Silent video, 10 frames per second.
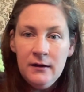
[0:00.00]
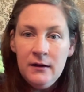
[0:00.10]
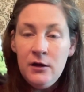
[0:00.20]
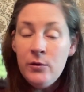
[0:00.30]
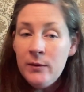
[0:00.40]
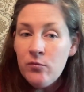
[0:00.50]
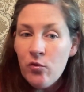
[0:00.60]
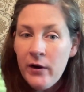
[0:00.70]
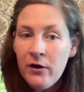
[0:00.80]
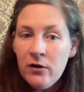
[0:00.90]
You
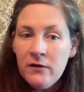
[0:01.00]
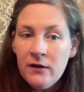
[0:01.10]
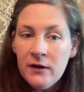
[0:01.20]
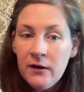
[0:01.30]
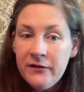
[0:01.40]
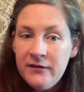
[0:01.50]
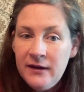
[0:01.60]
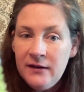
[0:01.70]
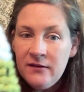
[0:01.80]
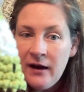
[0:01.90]
embroider the little
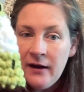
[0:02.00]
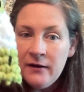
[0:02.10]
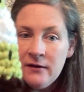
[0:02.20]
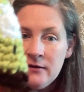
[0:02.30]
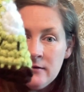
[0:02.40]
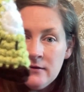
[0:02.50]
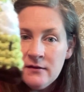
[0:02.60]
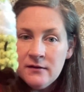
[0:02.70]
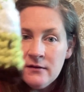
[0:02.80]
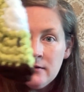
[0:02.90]
seeds on,
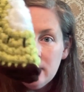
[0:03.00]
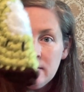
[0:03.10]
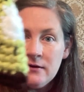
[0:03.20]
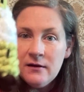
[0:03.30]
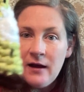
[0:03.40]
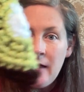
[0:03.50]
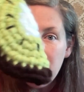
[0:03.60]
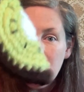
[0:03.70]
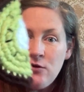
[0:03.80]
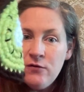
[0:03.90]
and
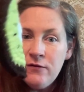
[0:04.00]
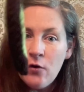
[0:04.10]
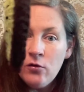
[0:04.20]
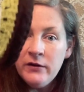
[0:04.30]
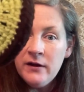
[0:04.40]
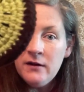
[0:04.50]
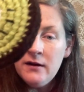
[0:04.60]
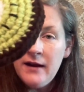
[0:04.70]
then you fold it in